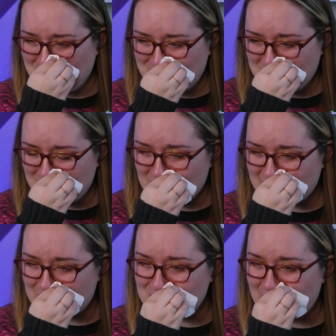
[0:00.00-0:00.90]
There
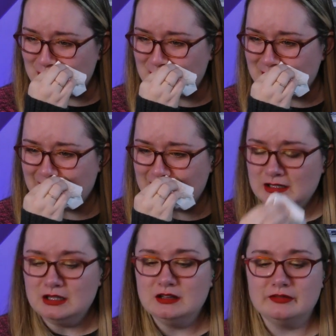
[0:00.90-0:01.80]
fucking better be.
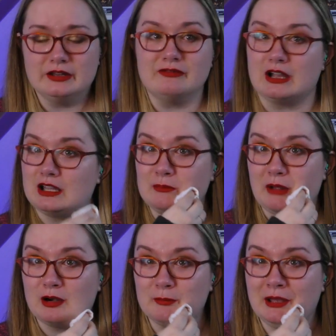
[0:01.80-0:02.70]
There fucking
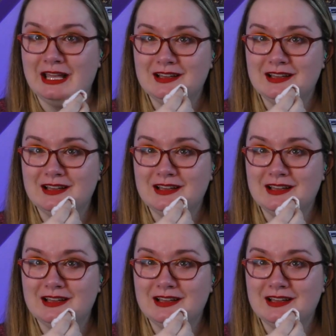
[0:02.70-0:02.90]
better be.